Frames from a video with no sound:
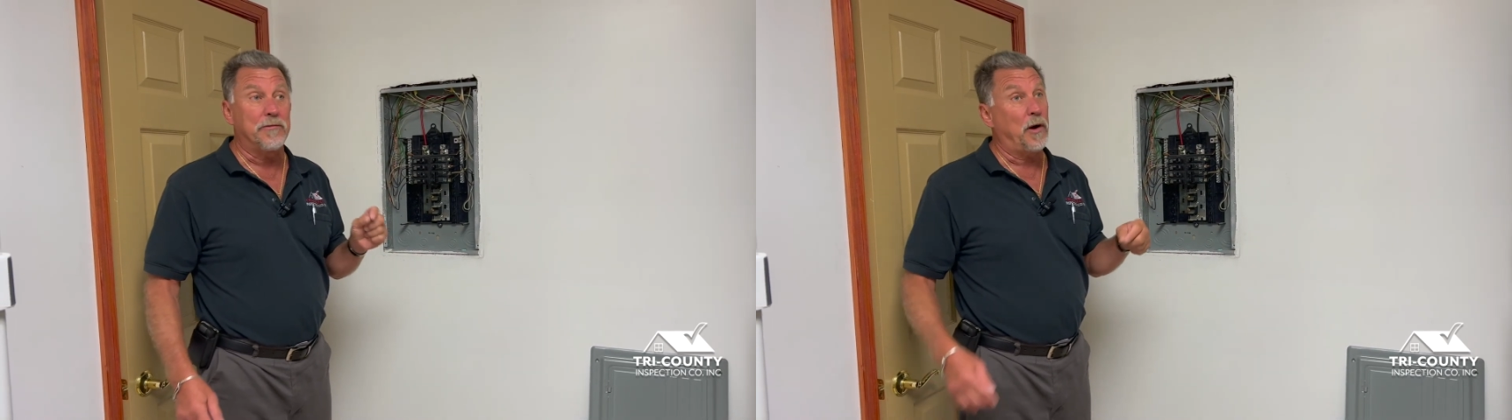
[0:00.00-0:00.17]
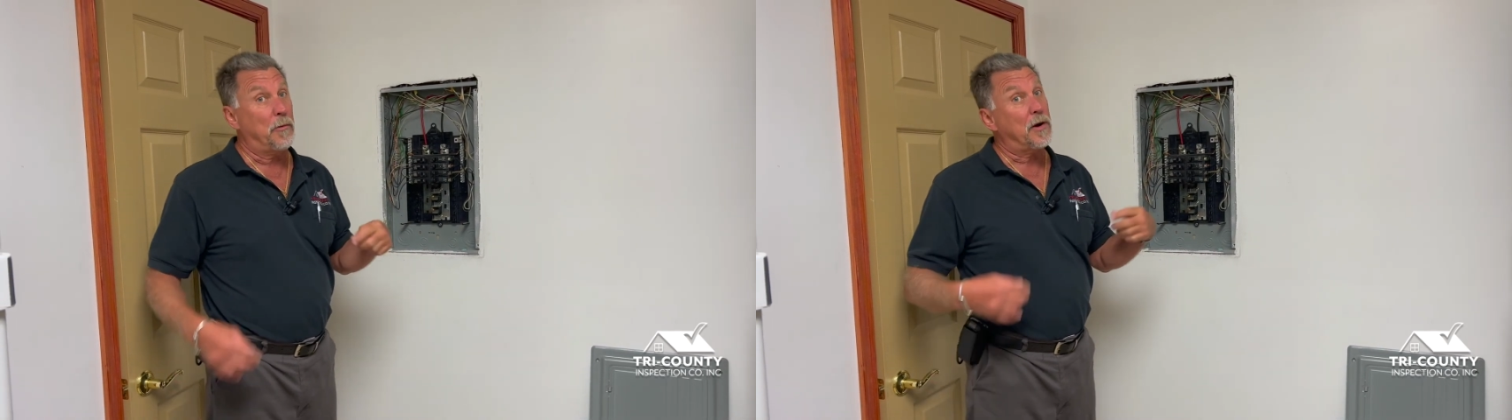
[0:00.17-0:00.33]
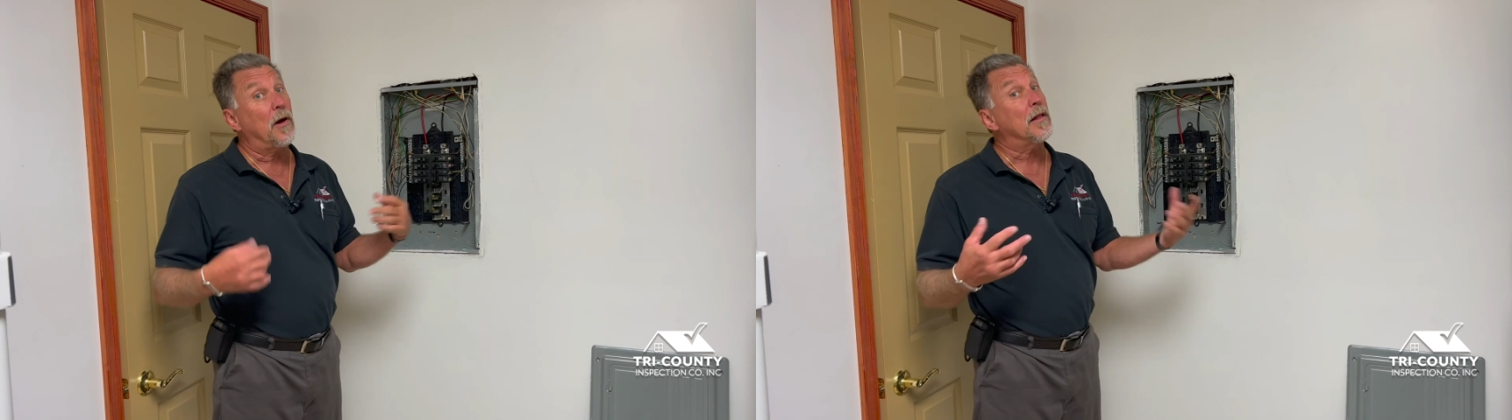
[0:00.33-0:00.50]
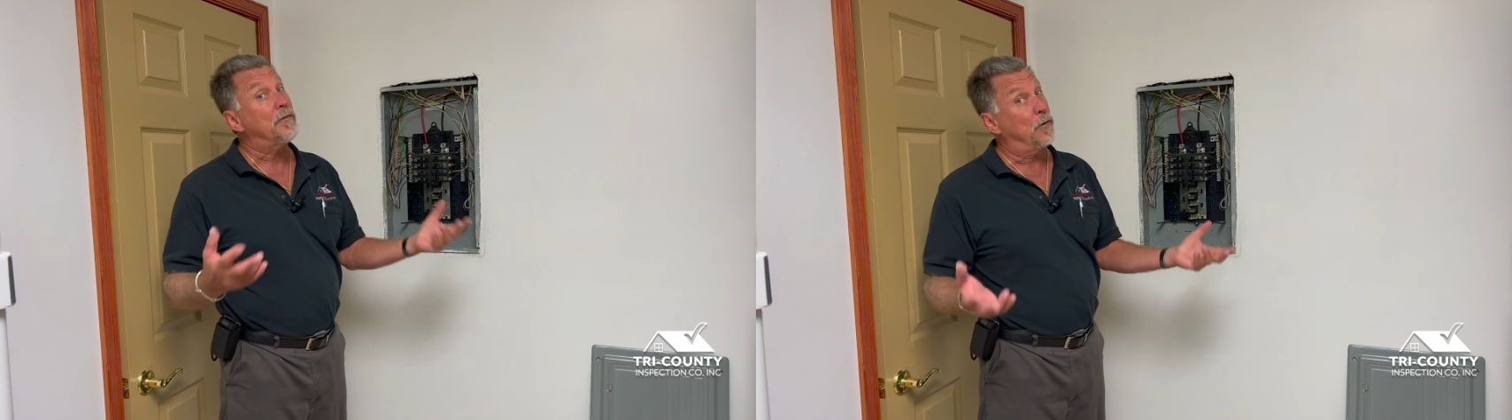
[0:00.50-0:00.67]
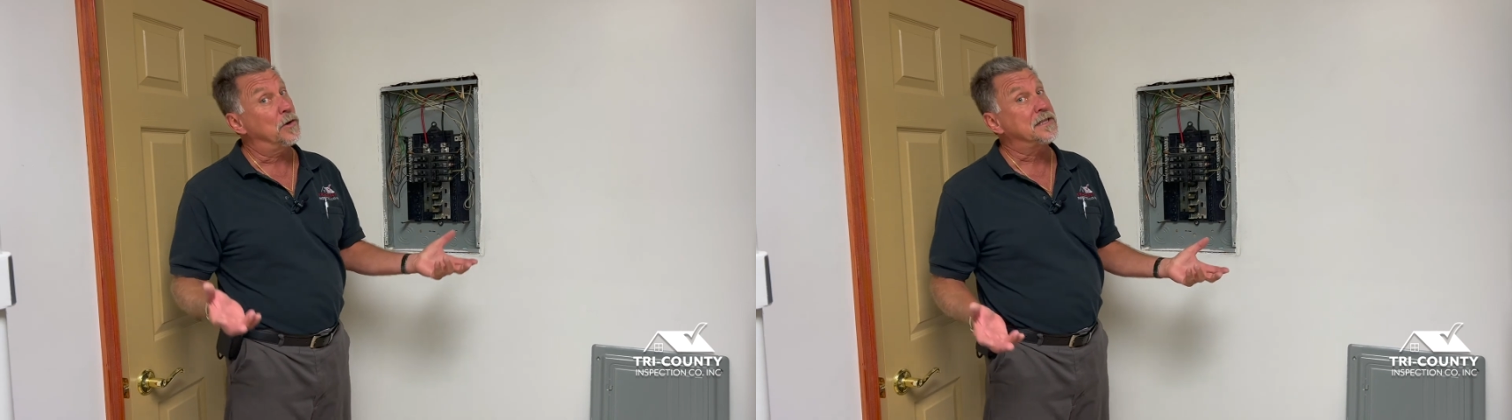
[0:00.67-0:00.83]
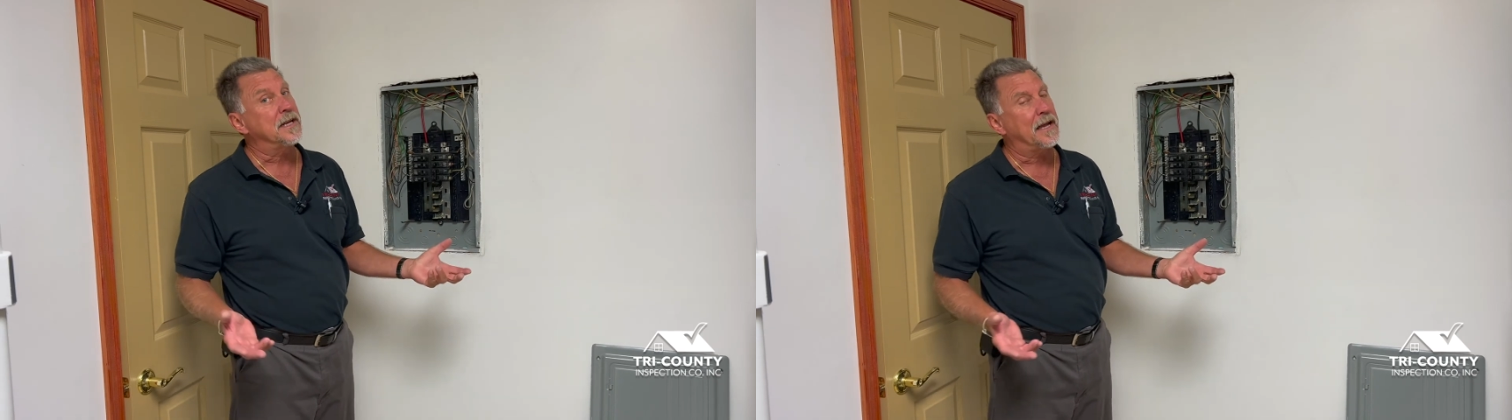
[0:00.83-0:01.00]
what we call a
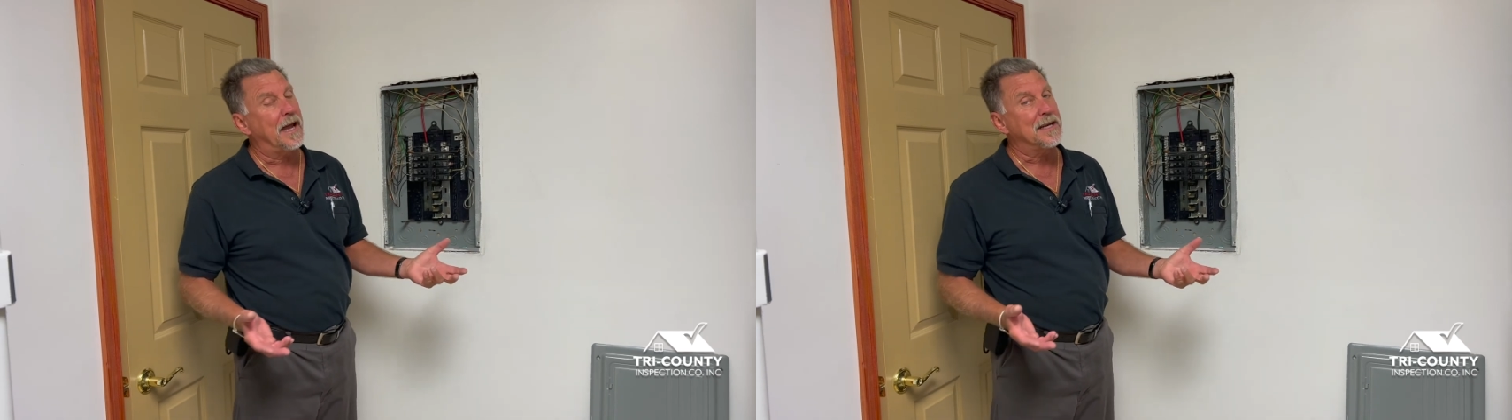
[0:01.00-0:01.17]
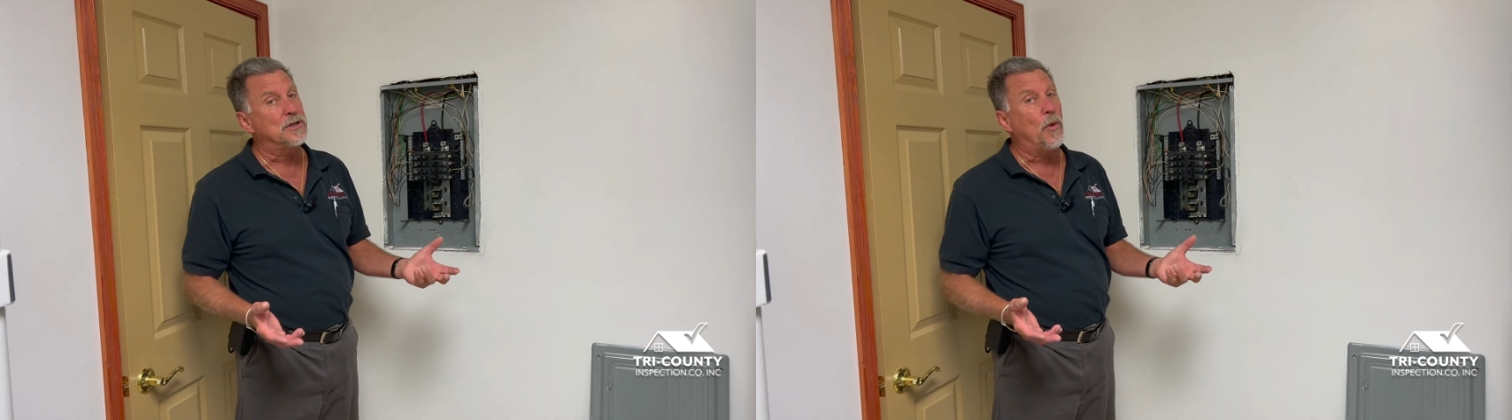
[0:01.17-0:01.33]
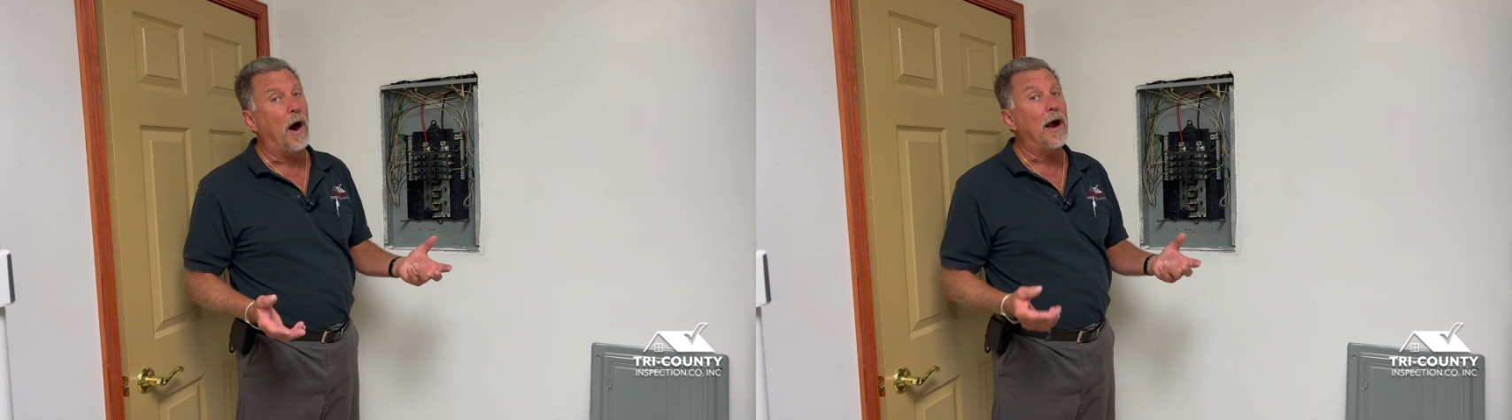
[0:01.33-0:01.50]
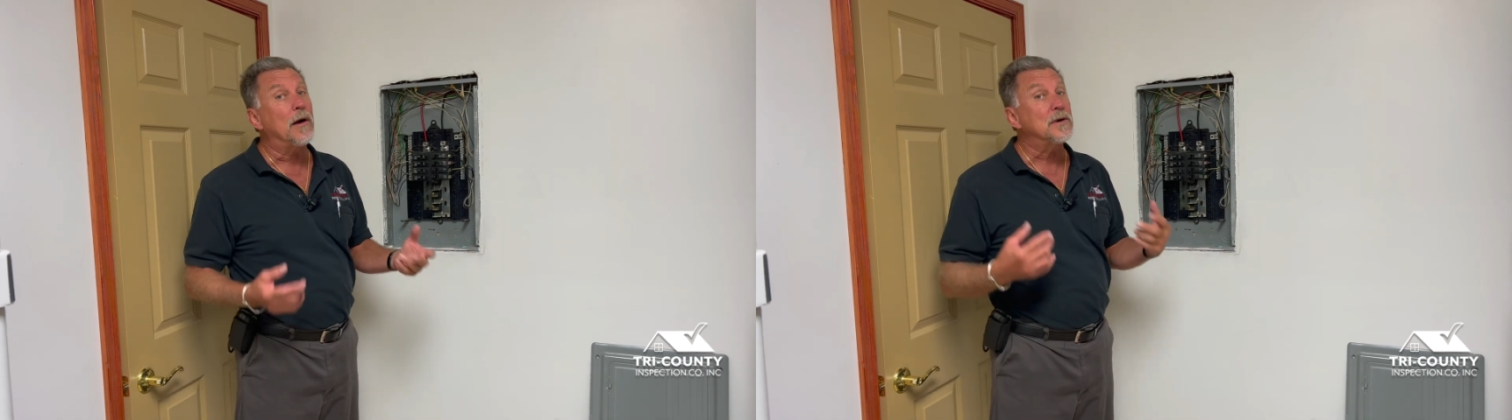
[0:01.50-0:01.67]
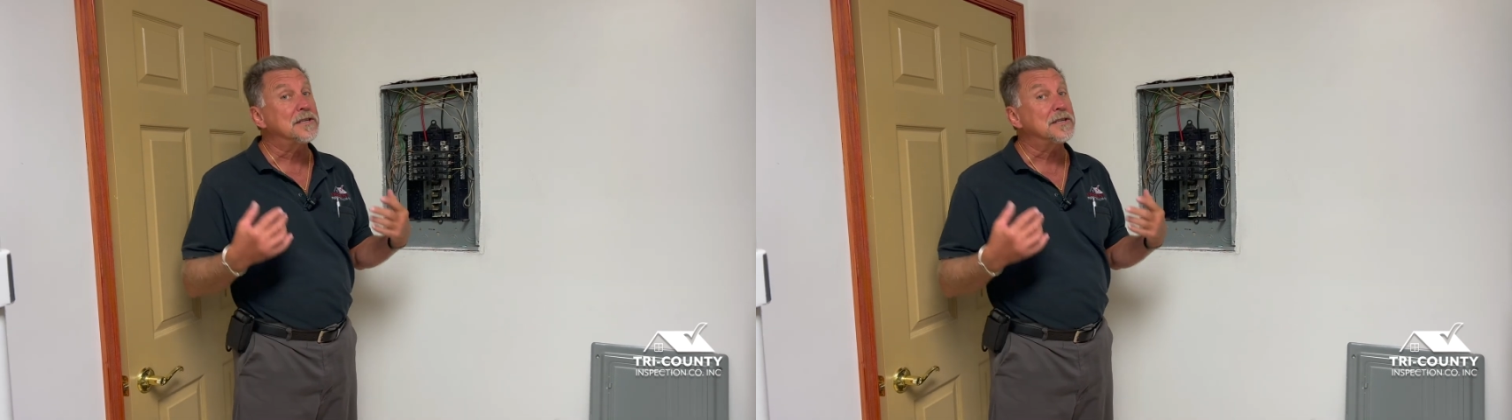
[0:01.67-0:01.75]
14 gauge wire,